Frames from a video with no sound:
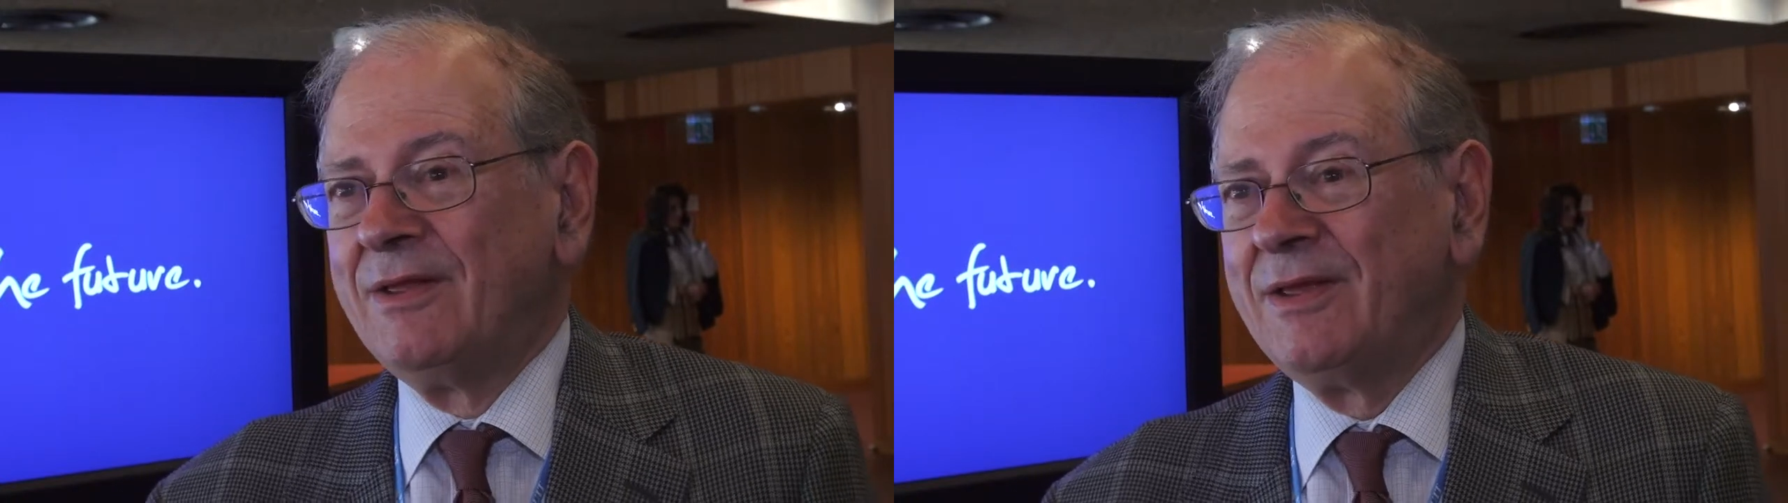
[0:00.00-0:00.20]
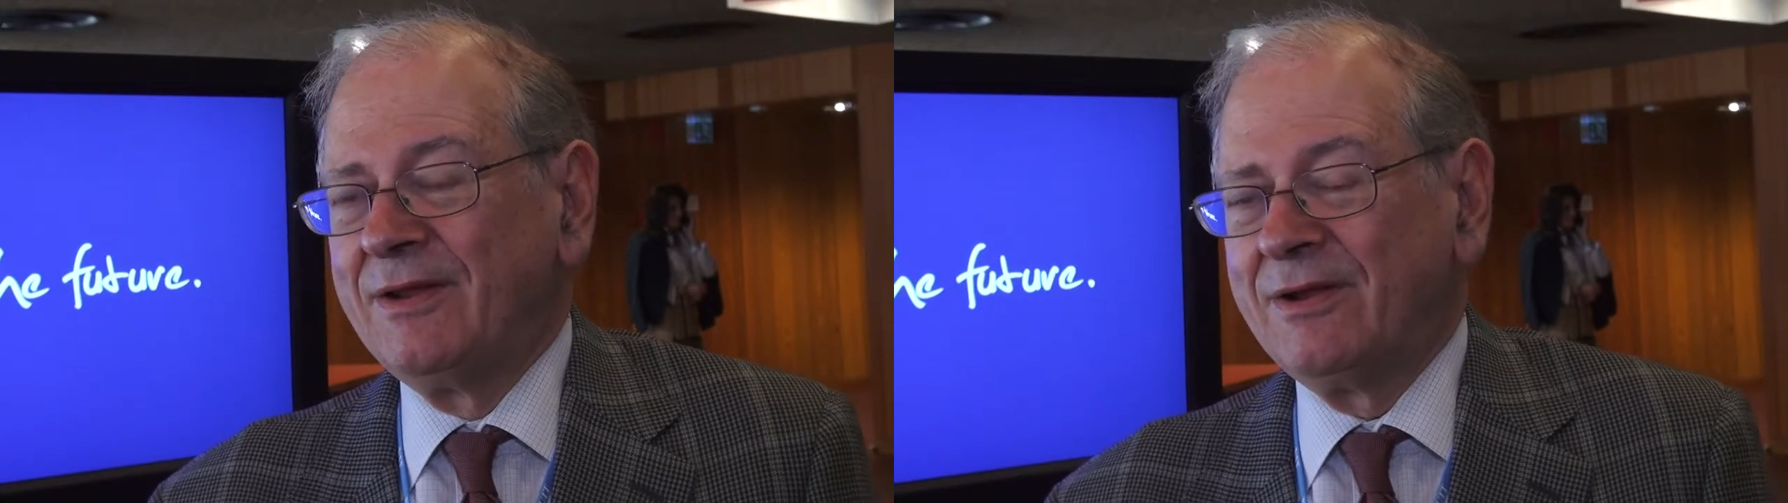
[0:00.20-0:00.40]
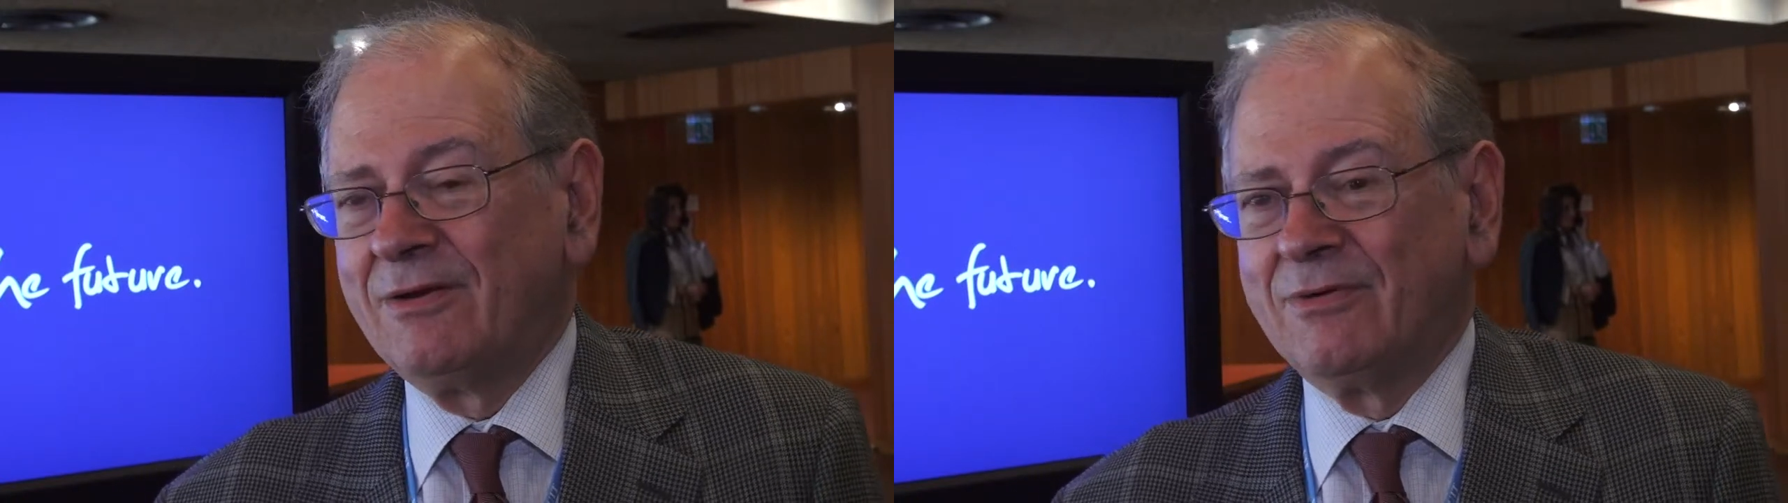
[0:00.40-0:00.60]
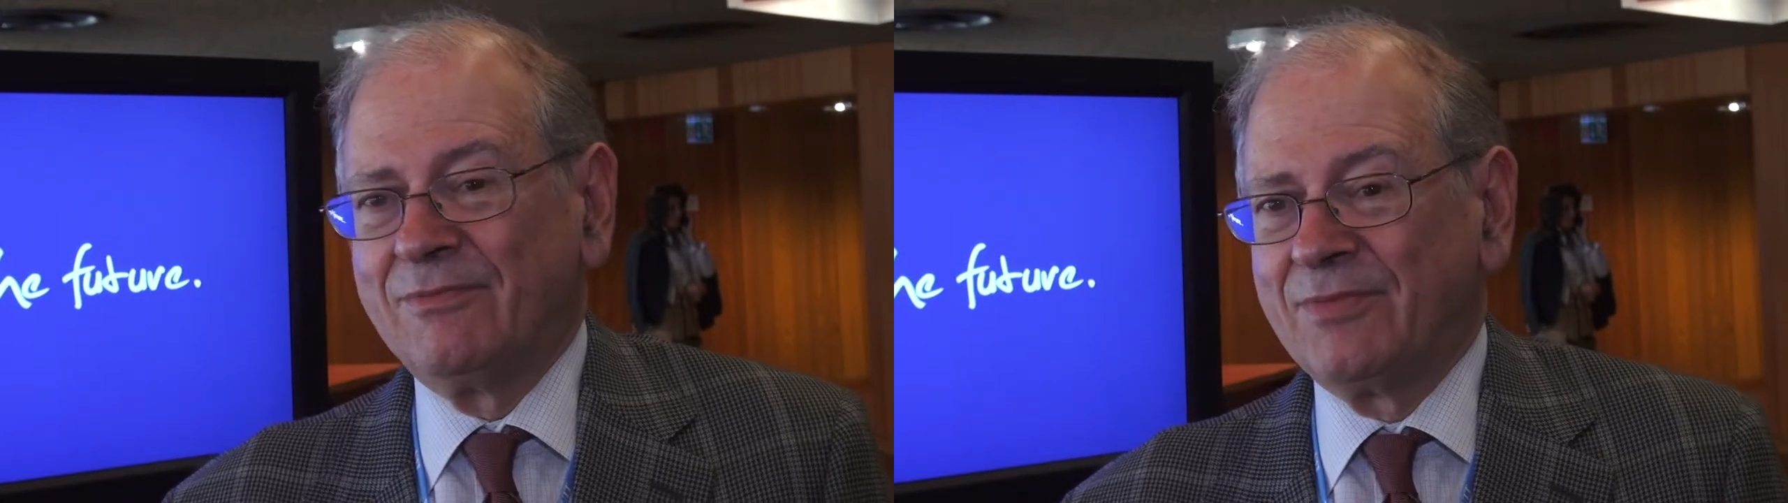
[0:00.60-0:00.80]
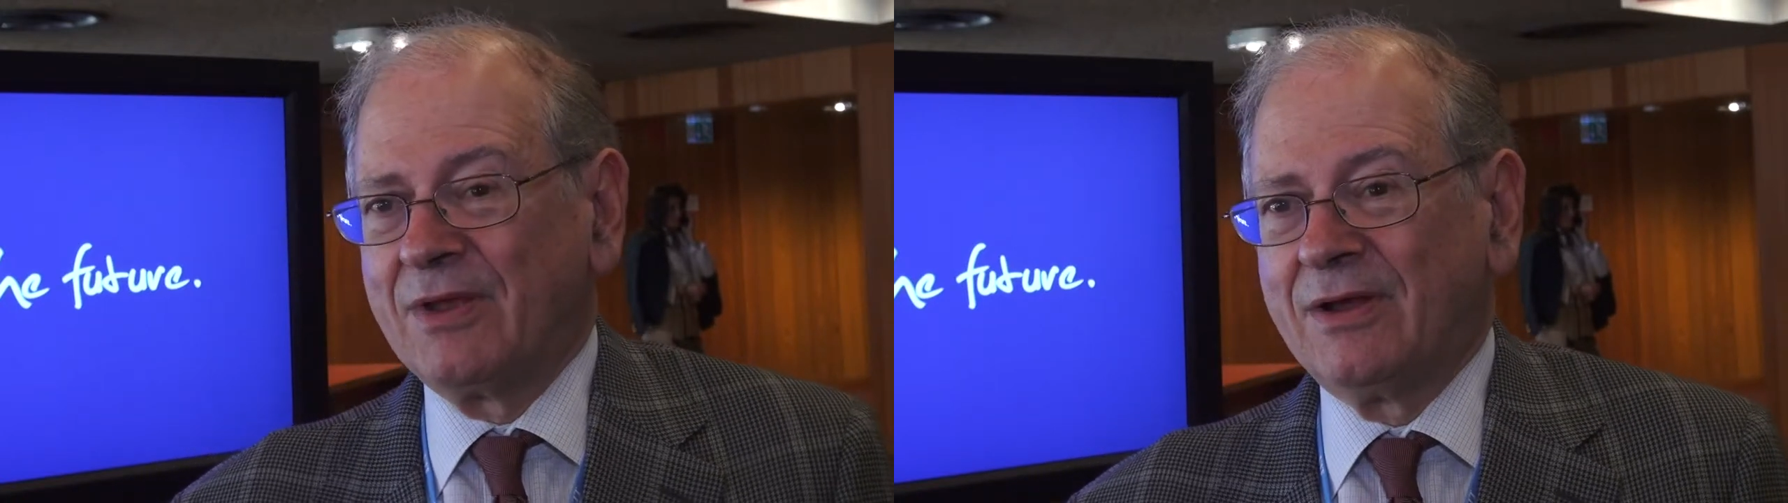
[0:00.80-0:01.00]
You know,
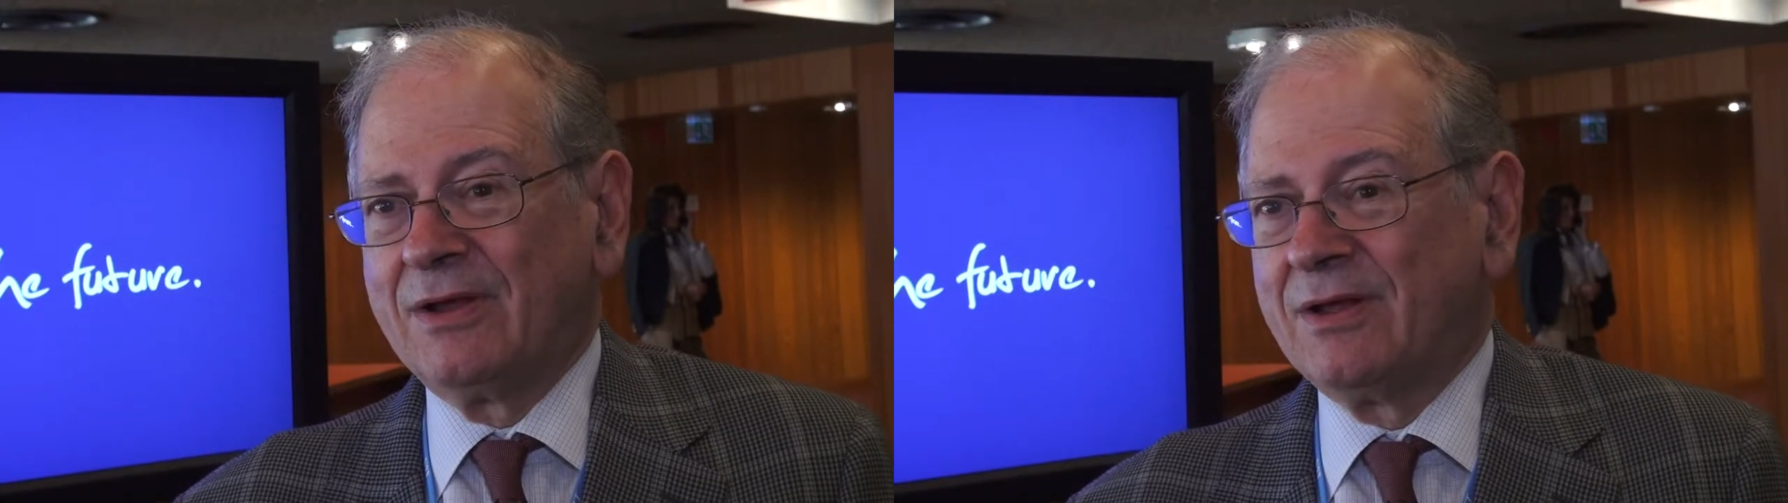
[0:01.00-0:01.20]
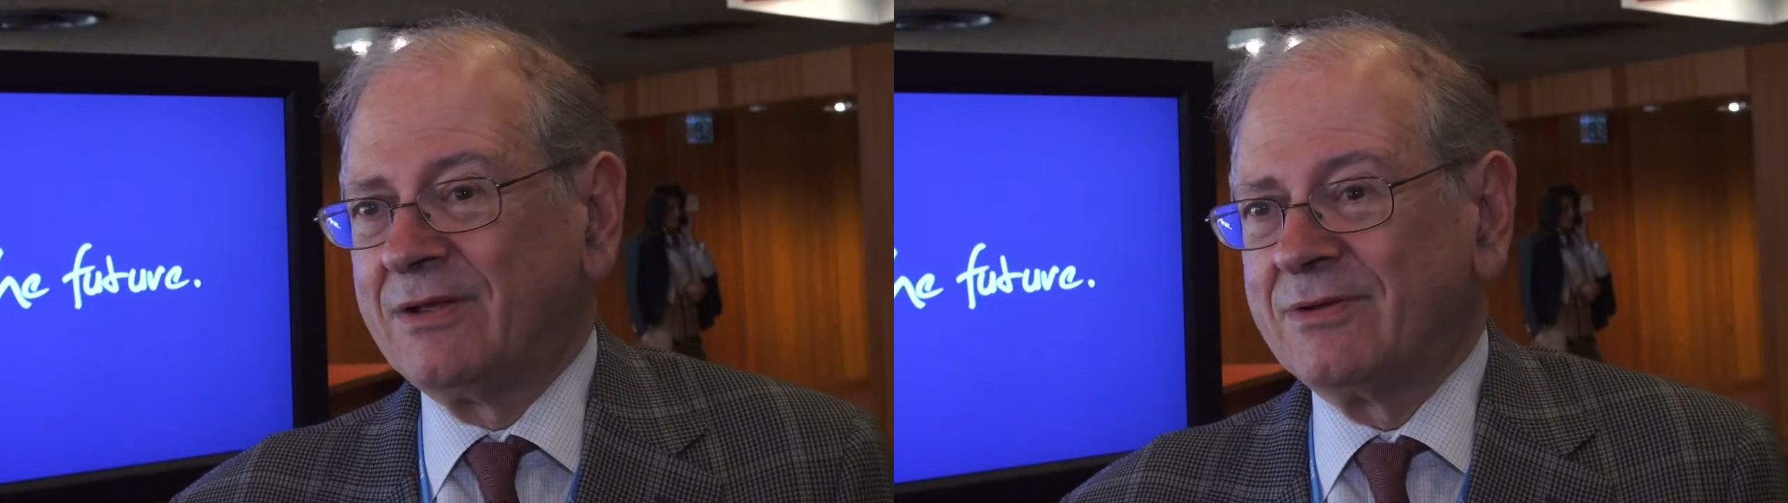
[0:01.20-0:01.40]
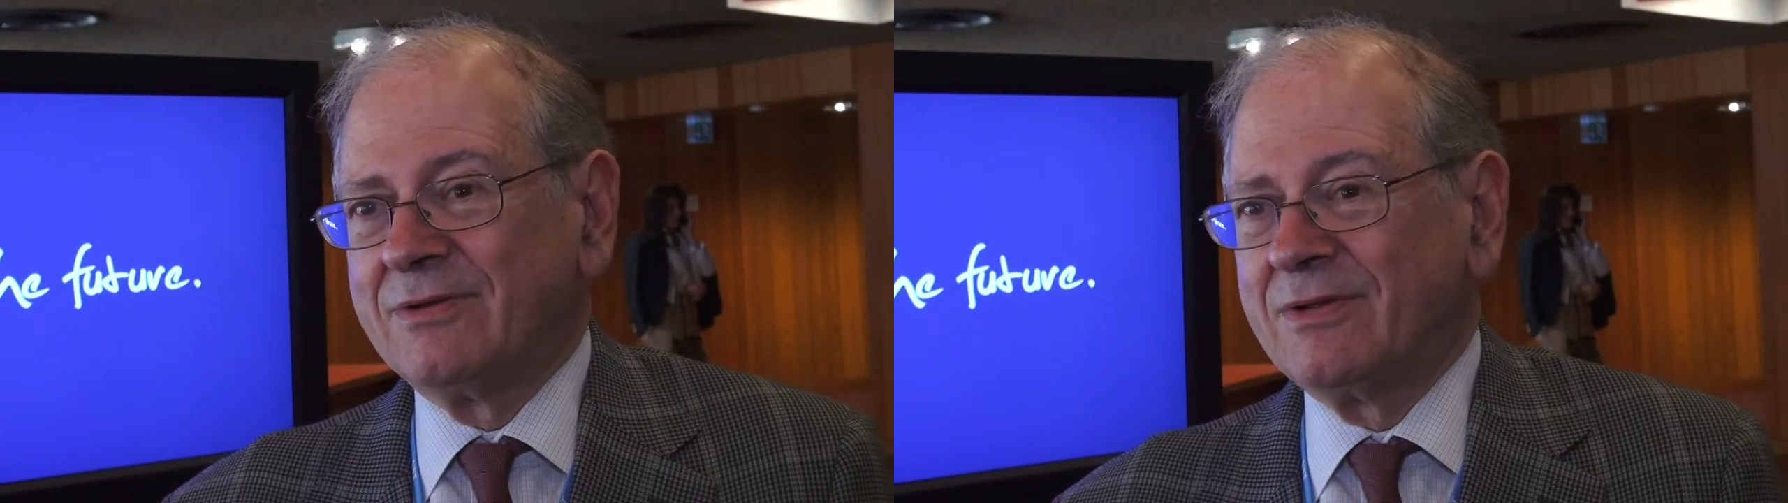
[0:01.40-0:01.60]
uh,